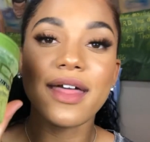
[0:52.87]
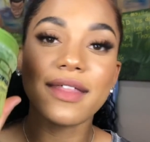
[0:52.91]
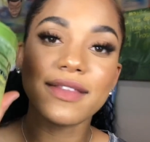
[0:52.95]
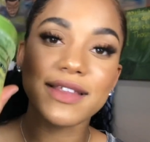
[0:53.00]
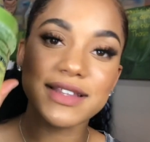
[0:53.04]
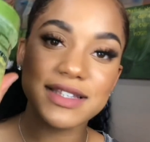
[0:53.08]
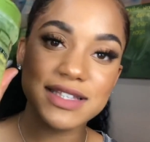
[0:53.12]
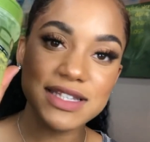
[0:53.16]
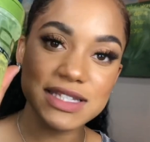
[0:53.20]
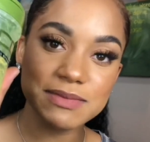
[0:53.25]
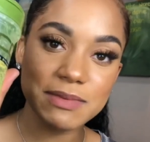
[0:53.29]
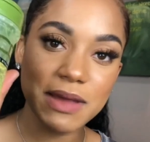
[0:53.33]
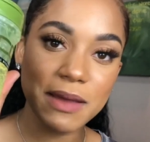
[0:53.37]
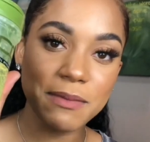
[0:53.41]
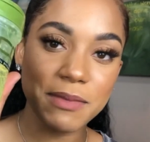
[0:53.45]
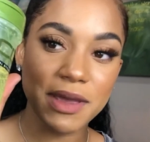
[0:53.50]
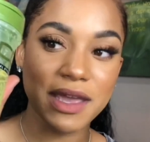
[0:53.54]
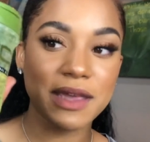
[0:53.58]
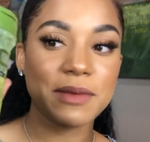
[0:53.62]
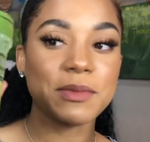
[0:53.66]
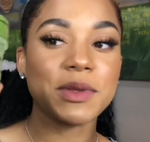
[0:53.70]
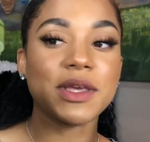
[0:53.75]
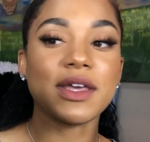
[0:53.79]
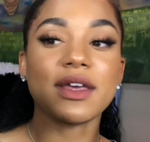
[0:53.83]
This is my
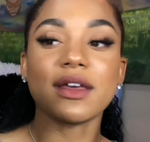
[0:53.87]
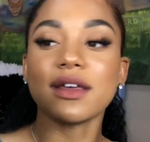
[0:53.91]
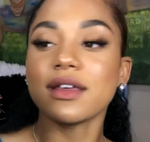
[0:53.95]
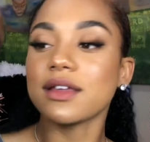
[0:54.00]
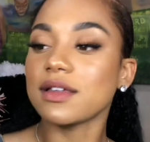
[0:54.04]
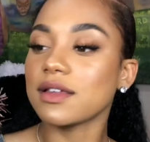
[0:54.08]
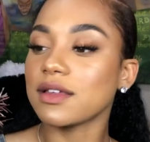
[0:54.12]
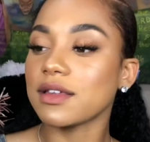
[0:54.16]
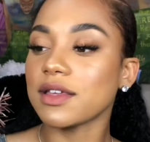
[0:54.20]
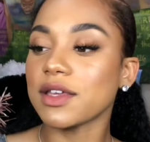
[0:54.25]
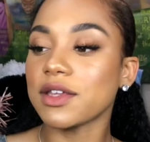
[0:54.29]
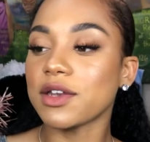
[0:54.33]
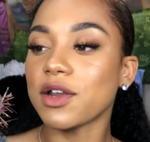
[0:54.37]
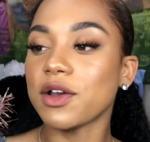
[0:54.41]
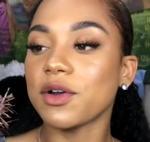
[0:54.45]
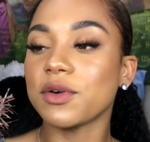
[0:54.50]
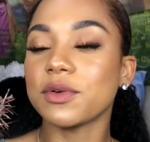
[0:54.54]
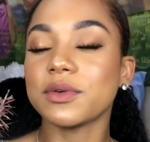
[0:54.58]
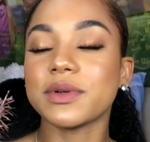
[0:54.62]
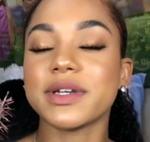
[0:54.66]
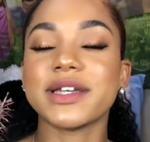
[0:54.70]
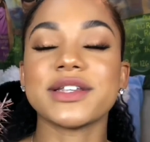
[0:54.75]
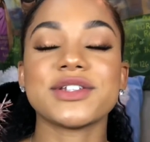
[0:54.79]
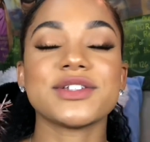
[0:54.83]
baby.
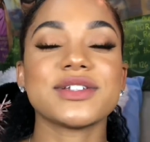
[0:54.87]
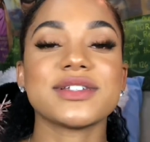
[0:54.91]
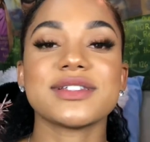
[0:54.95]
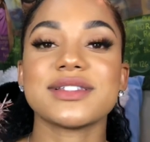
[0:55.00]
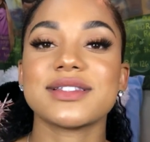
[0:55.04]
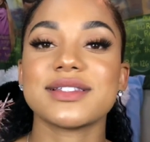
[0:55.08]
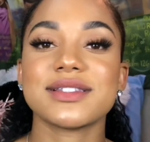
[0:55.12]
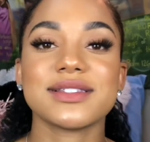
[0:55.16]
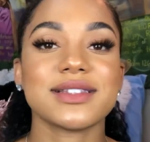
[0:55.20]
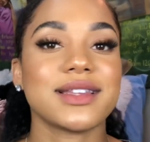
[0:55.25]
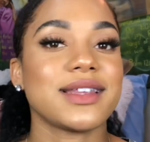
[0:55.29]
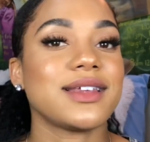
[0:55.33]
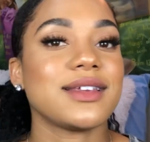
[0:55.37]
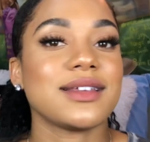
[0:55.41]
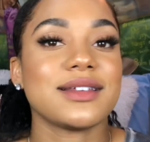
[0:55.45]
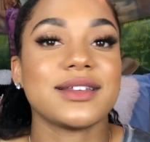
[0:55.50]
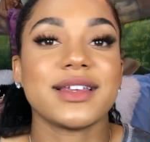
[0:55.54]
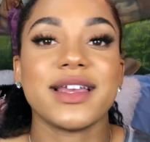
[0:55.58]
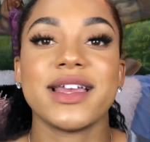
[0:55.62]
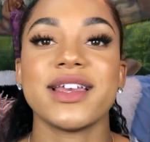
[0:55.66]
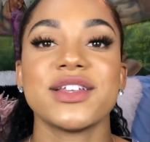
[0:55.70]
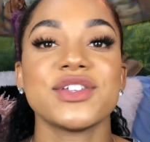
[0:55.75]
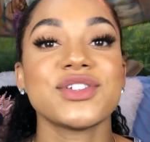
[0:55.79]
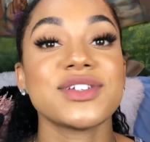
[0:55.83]
It just
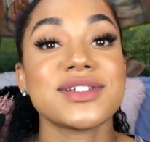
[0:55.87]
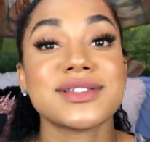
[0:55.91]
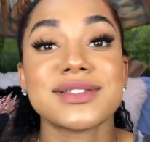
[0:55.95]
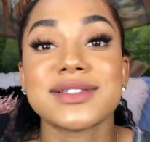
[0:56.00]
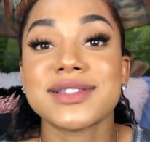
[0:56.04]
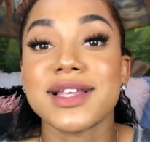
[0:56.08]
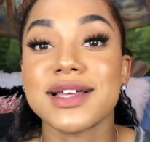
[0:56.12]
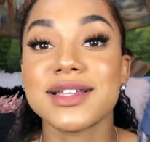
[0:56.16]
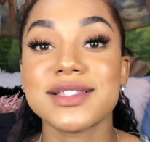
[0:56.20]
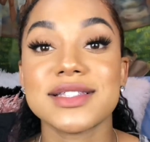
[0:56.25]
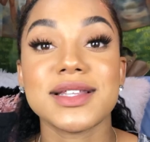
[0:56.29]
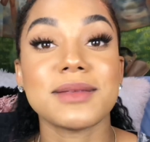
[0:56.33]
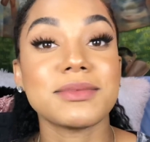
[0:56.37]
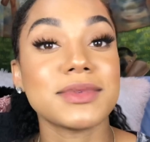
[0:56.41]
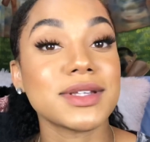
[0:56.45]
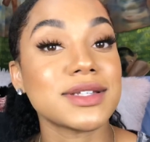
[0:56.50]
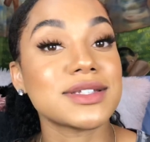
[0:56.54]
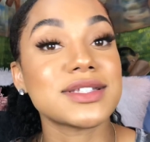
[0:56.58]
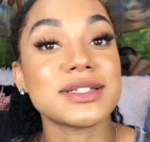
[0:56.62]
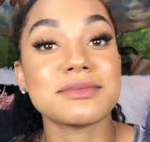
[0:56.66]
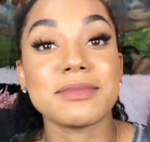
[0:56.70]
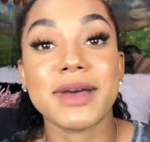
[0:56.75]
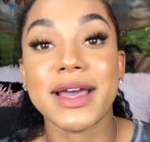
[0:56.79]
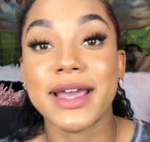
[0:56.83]
does
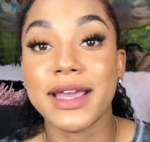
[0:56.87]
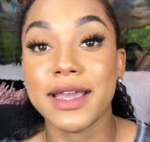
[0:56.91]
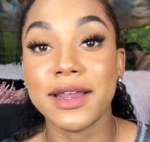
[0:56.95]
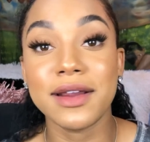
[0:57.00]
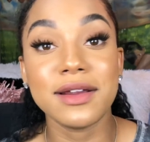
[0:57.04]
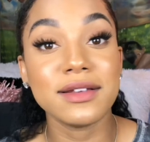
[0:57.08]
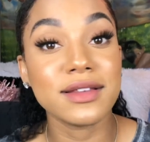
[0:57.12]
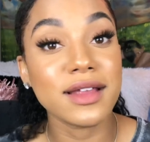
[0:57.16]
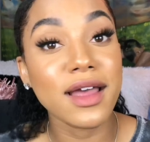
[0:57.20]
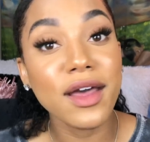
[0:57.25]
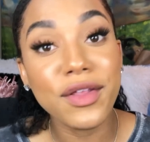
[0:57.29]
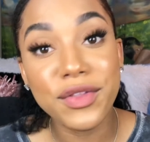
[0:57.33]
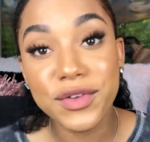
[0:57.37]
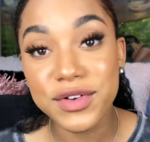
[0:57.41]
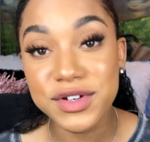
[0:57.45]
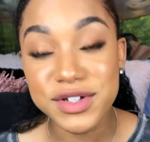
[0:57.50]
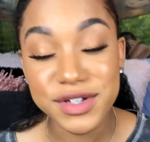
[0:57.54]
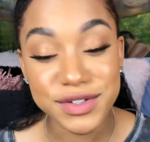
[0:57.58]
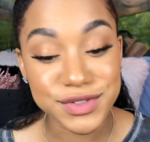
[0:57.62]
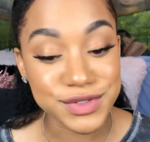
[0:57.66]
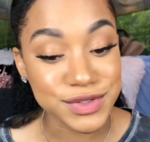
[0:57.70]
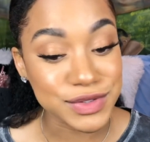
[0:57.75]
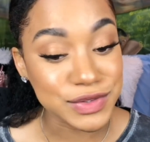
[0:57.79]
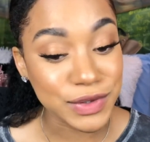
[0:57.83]
something to my hair that other
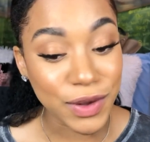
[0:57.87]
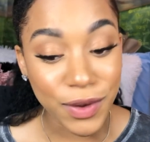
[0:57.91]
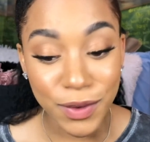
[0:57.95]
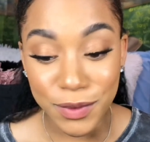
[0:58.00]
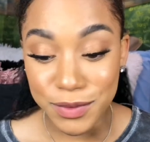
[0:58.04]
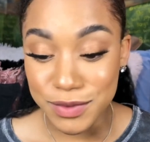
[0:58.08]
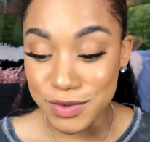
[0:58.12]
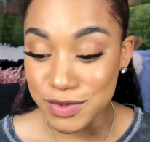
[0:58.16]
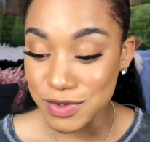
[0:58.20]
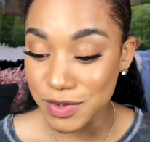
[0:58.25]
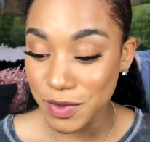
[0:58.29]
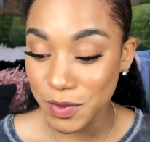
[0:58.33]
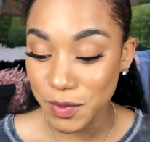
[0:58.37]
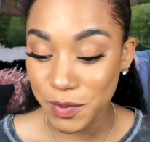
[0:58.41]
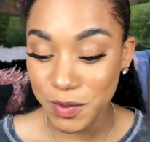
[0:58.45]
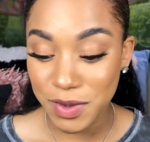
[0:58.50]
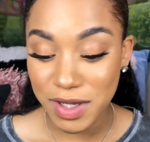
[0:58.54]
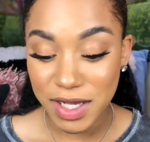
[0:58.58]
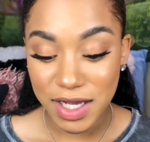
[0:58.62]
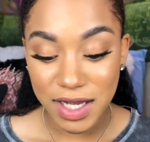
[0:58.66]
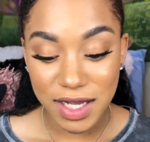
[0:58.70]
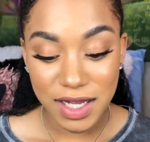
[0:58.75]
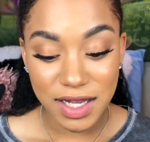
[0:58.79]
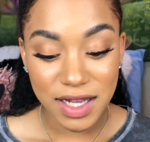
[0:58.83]
gels don't, so
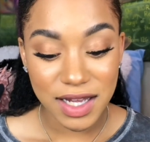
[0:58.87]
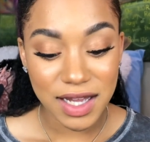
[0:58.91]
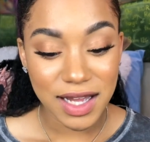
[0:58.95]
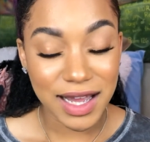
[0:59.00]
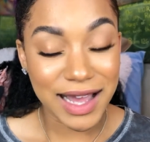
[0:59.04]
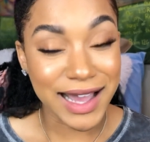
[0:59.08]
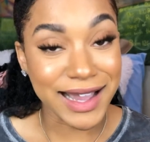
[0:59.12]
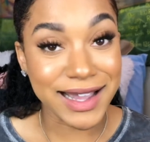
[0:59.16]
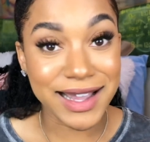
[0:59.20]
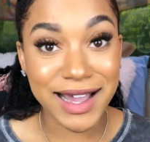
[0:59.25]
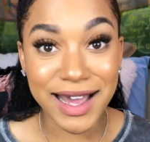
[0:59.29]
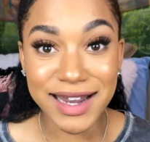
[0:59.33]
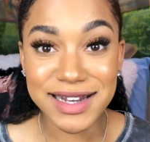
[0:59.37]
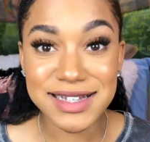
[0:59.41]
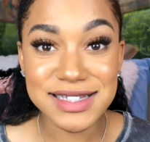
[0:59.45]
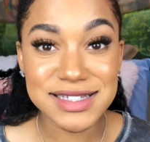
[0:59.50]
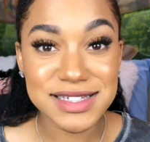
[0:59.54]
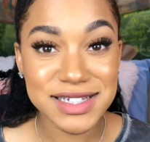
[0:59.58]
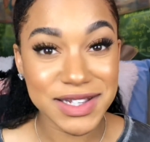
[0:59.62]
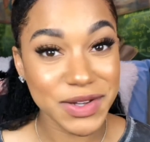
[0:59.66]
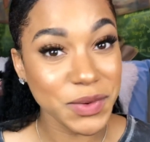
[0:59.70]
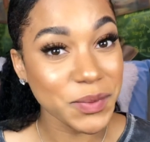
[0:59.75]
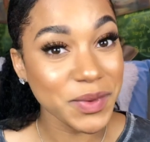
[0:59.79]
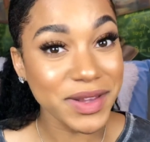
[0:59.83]
I gotta
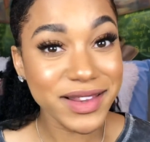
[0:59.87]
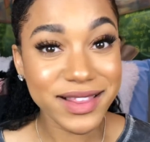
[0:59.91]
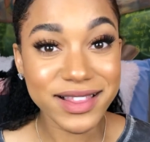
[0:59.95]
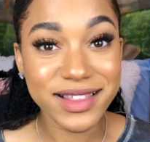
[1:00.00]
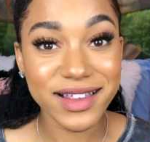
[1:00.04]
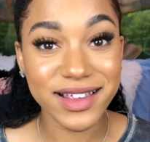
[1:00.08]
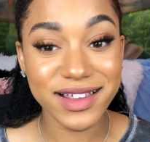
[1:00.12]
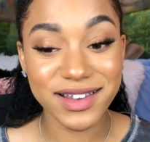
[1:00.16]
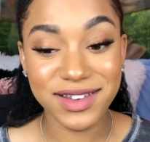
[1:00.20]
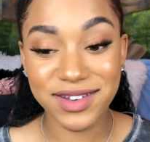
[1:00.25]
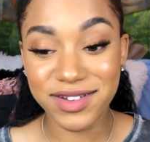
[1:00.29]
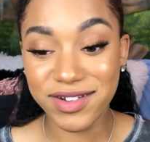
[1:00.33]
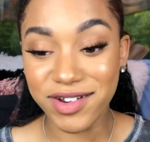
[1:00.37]
stick with it.